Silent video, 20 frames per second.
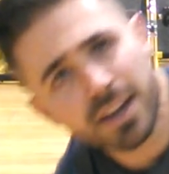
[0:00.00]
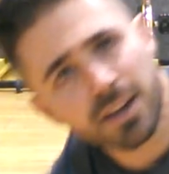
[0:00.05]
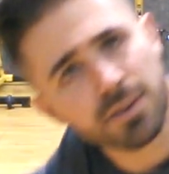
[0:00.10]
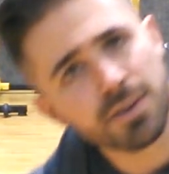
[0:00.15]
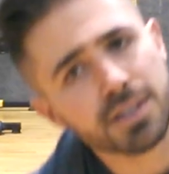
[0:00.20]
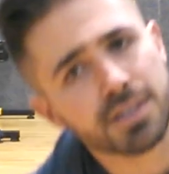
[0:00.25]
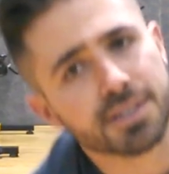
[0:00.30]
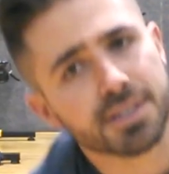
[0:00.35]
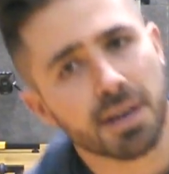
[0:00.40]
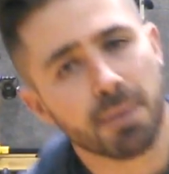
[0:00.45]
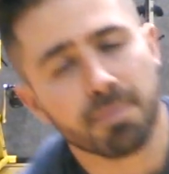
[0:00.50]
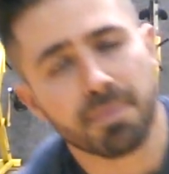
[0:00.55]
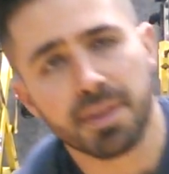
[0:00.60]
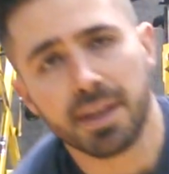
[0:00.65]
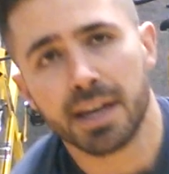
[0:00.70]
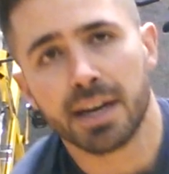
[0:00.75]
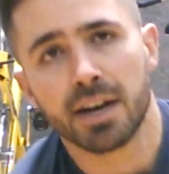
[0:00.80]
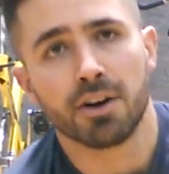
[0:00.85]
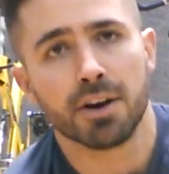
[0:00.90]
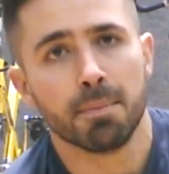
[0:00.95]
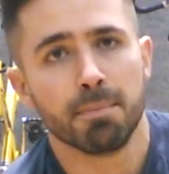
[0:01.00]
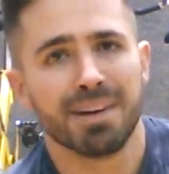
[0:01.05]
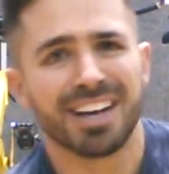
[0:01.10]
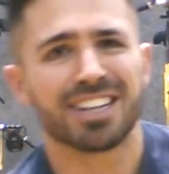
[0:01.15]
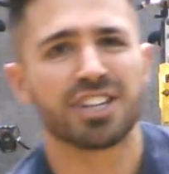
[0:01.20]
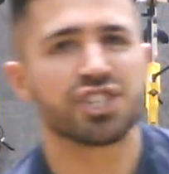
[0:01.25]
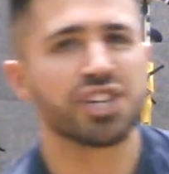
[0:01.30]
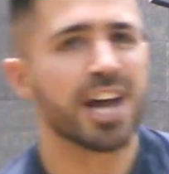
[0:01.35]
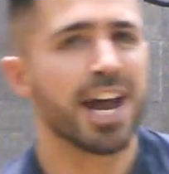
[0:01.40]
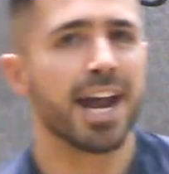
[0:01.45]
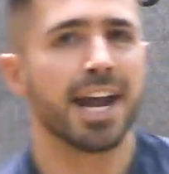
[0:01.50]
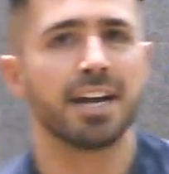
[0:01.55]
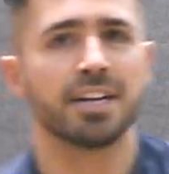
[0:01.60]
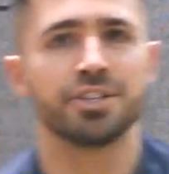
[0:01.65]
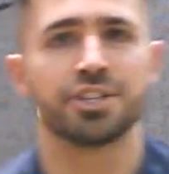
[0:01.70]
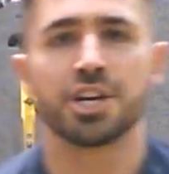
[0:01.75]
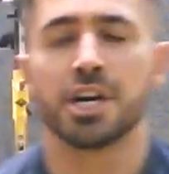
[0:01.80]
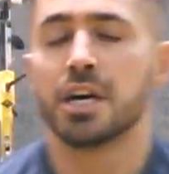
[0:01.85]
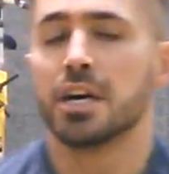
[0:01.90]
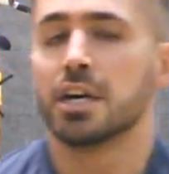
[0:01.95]
notice something or a big
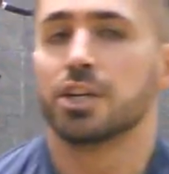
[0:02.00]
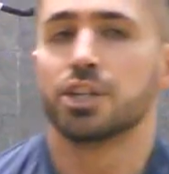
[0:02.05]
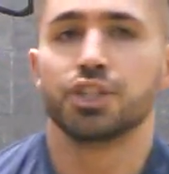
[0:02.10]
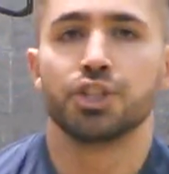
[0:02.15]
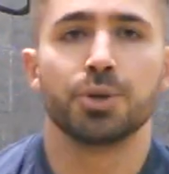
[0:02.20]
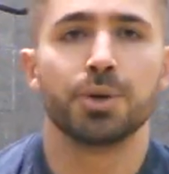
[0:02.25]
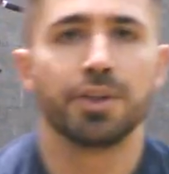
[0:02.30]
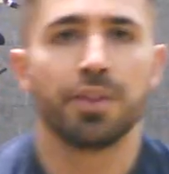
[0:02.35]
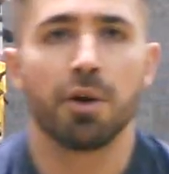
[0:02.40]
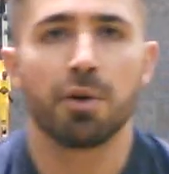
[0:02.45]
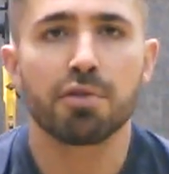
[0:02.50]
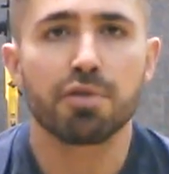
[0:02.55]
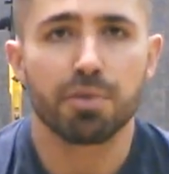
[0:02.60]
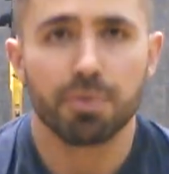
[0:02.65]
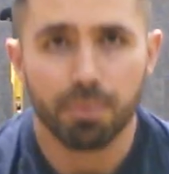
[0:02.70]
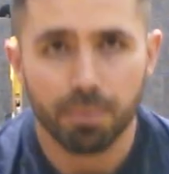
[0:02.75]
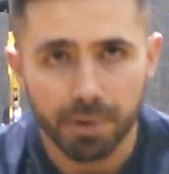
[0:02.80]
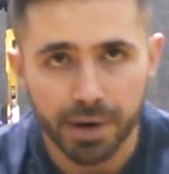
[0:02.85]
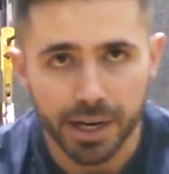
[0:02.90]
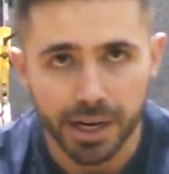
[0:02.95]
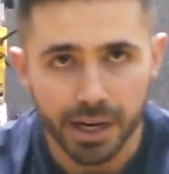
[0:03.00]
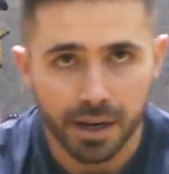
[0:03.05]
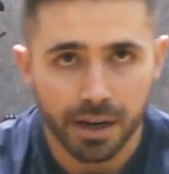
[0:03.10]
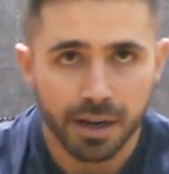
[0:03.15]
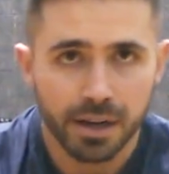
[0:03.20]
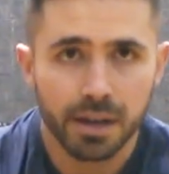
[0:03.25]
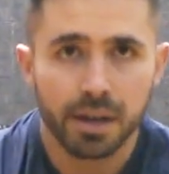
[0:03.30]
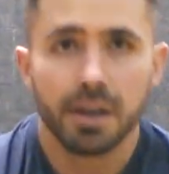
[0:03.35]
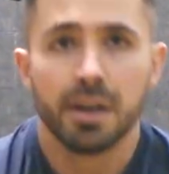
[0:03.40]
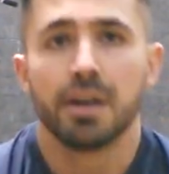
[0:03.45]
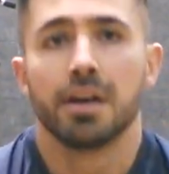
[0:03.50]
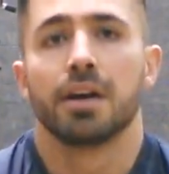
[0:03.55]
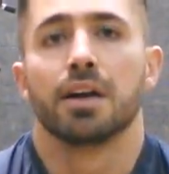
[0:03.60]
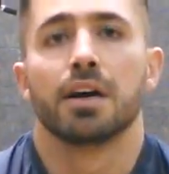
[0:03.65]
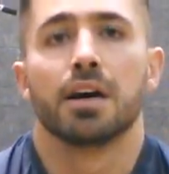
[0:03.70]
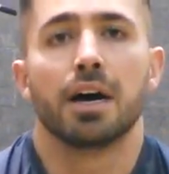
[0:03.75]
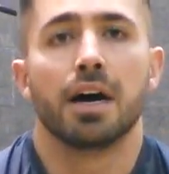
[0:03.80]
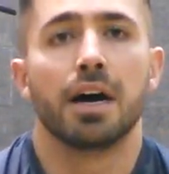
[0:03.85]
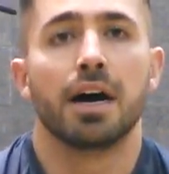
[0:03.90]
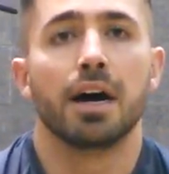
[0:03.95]
change doing those 3,
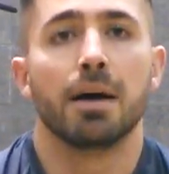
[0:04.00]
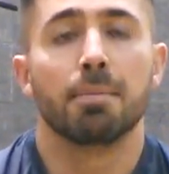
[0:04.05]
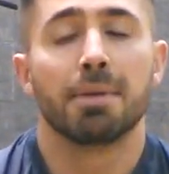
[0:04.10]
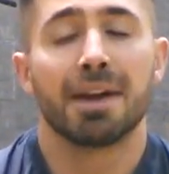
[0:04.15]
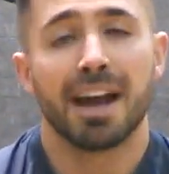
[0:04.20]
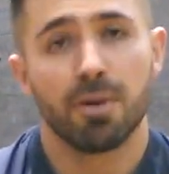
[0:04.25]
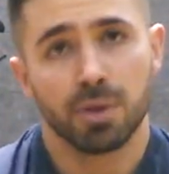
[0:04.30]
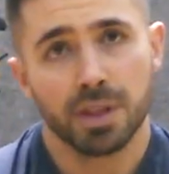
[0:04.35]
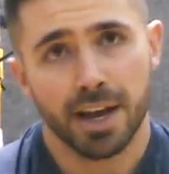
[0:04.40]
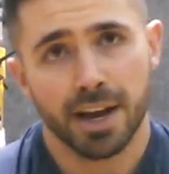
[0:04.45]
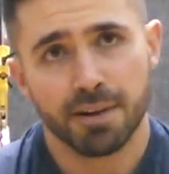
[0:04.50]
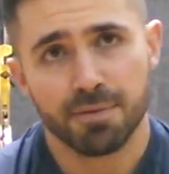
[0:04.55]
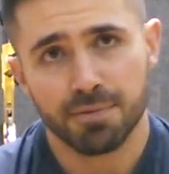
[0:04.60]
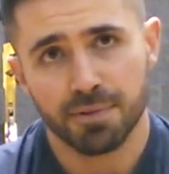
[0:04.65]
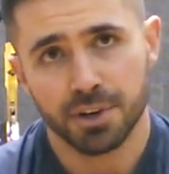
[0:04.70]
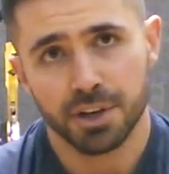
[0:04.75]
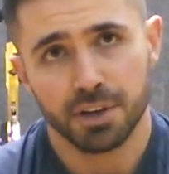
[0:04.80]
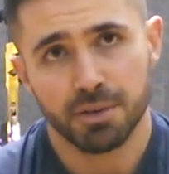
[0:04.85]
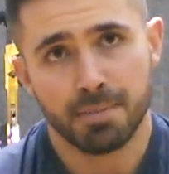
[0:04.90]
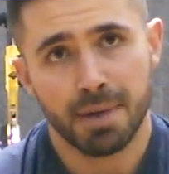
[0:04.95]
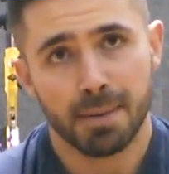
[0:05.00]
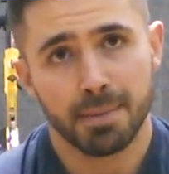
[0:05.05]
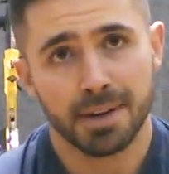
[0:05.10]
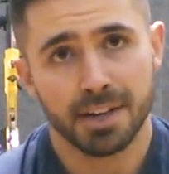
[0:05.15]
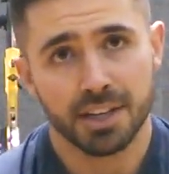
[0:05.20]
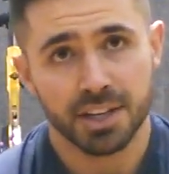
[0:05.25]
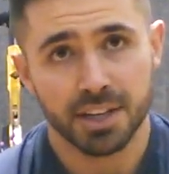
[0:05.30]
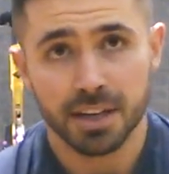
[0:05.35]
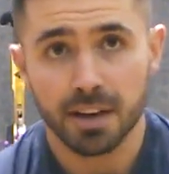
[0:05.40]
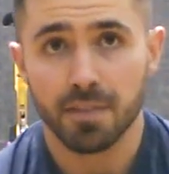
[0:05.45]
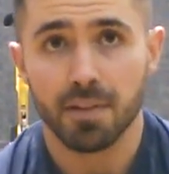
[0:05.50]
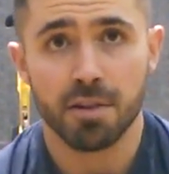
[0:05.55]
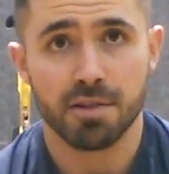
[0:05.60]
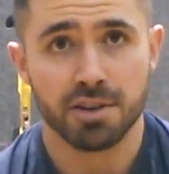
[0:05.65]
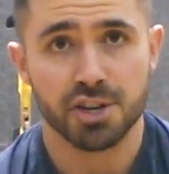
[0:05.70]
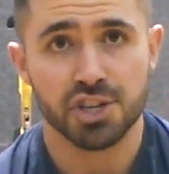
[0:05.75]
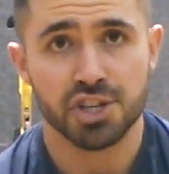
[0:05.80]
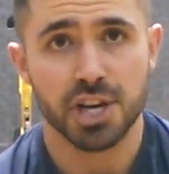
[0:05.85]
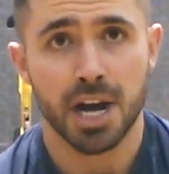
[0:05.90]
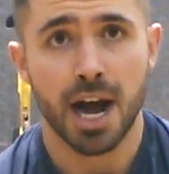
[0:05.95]
but I would like for you maybe to give those
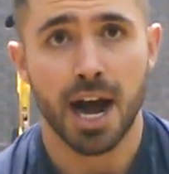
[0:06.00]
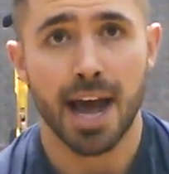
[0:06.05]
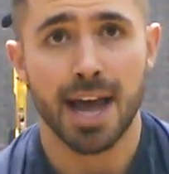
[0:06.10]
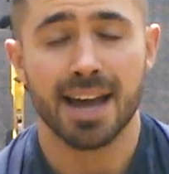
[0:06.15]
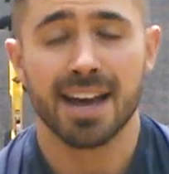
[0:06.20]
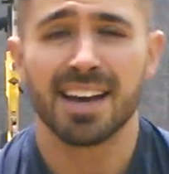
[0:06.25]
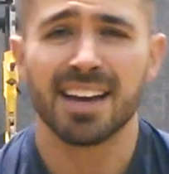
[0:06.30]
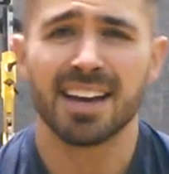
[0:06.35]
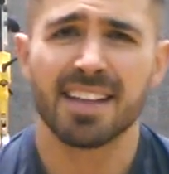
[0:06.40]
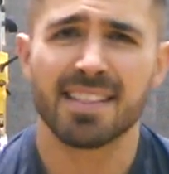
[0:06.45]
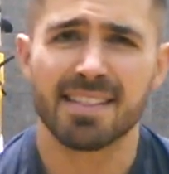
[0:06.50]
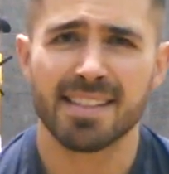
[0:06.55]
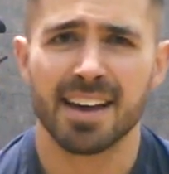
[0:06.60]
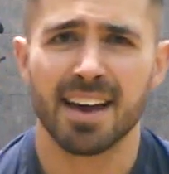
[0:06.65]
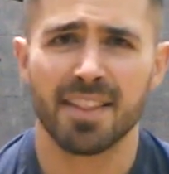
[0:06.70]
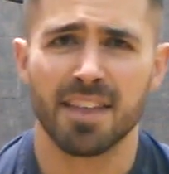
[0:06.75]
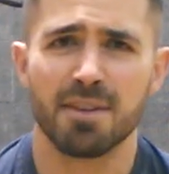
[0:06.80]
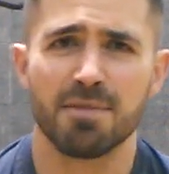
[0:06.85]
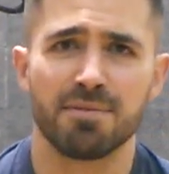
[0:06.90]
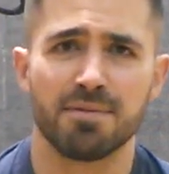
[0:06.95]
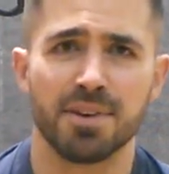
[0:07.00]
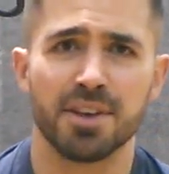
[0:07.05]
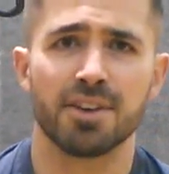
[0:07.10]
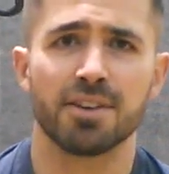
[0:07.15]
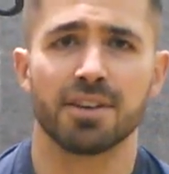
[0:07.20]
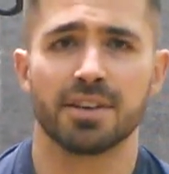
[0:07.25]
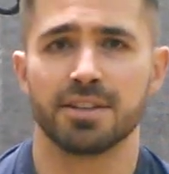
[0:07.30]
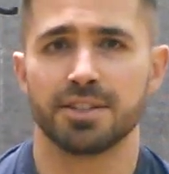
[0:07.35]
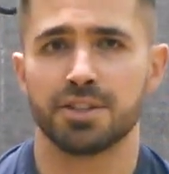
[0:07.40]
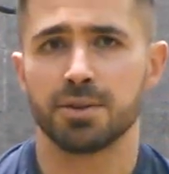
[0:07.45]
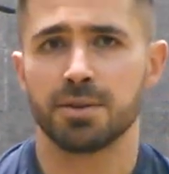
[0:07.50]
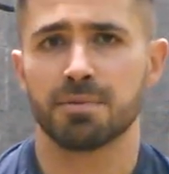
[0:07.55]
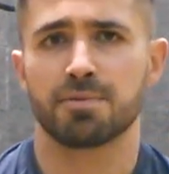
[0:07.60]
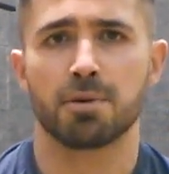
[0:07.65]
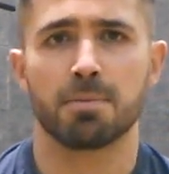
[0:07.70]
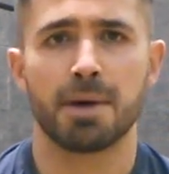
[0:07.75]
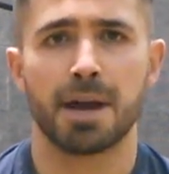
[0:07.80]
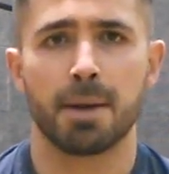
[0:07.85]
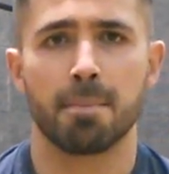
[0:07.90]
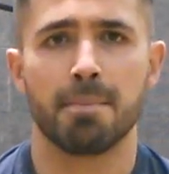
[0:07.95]
a shot and see how they feel, and do them
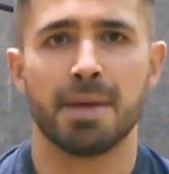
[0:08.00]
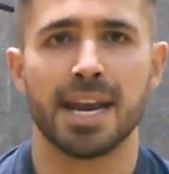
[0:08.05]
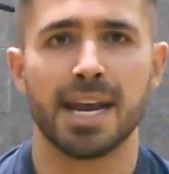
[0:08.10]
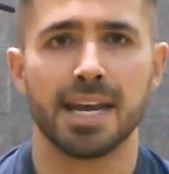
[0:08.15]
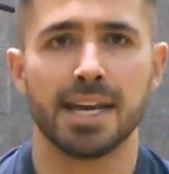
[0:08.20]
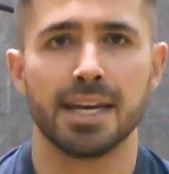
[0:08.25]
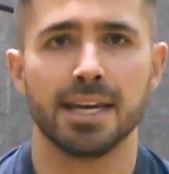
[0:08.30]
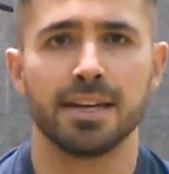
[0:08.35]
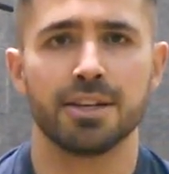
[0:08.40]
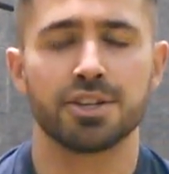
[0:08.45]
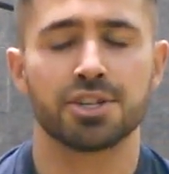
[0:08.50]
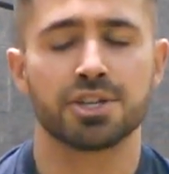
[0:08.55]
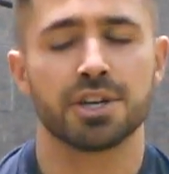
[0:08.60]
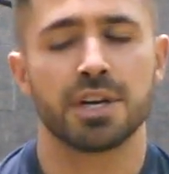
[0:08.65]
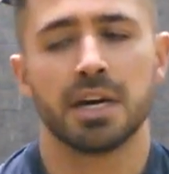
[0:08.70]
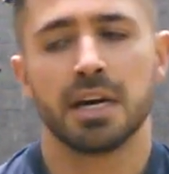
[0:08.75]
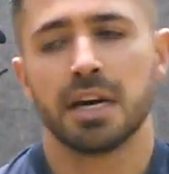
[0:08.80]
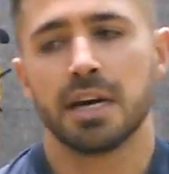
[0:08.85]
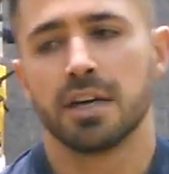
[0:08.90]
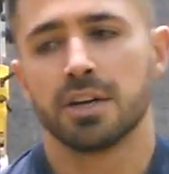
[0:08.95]
for about a minute each.